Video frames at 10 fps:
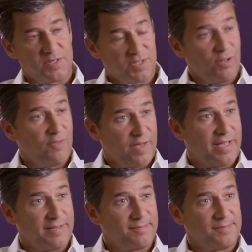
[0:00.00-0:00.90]
With
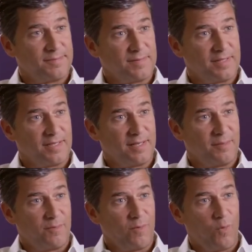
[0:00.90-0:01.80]
Solavei,
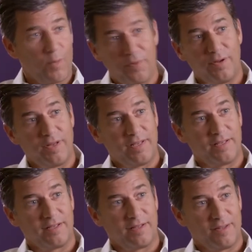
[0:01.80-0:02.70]
we're putting
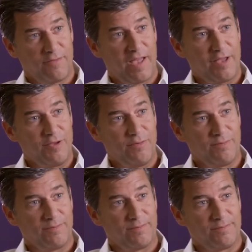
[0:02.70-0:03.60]
the value
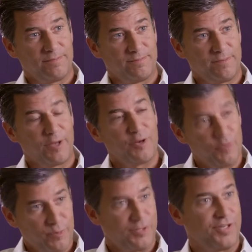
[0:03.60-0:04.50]
on
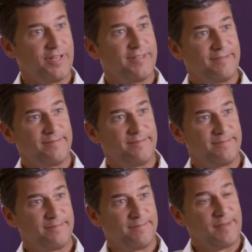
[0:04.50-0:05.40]
who we should,
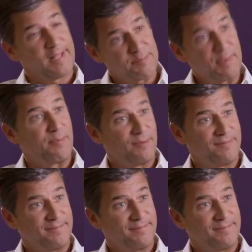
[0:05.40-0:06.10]
and that's people